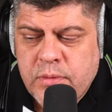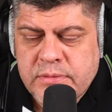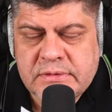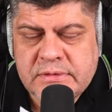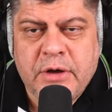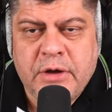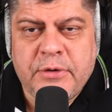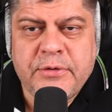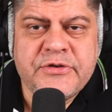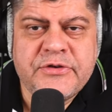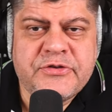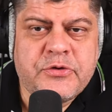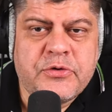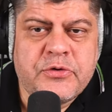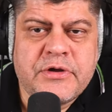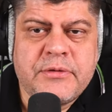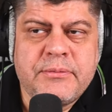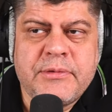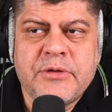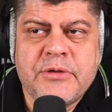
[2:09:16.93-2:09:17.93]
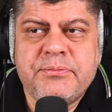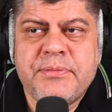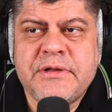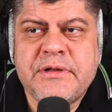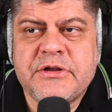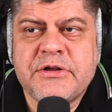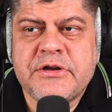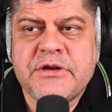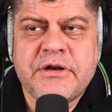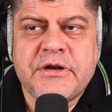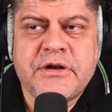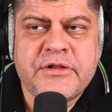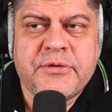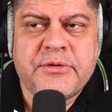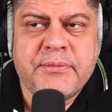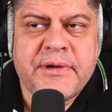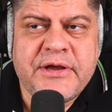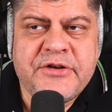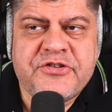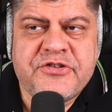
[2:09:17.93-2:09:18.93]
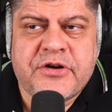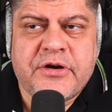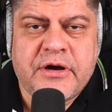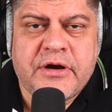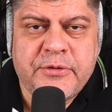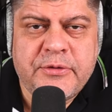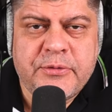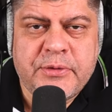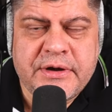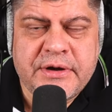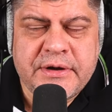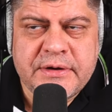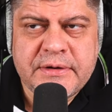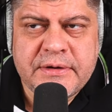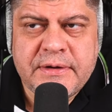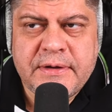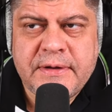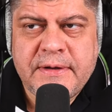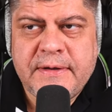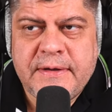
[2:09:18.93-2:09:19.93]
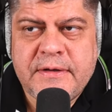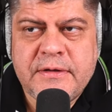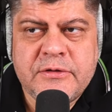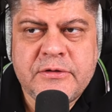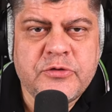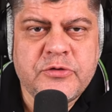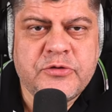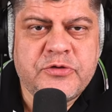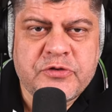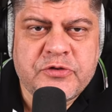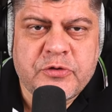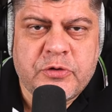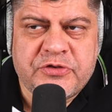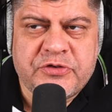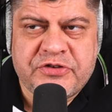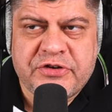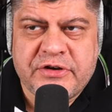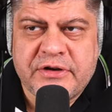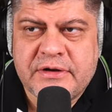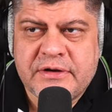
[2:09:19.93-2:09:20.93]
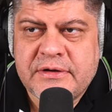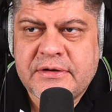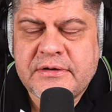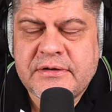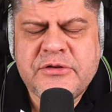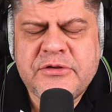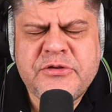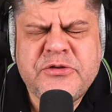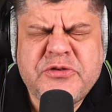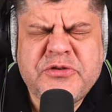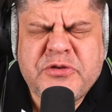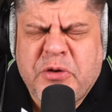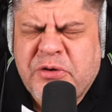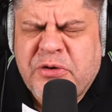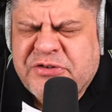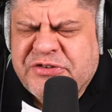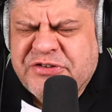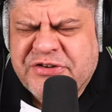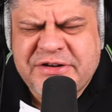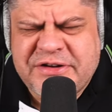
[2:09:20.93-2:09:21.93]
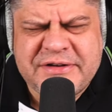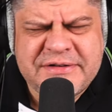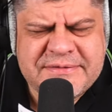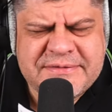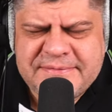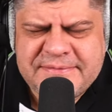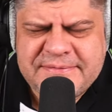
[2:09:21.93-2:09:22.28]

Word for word: Now he's talking about building another major highway to Sochi. Sochi.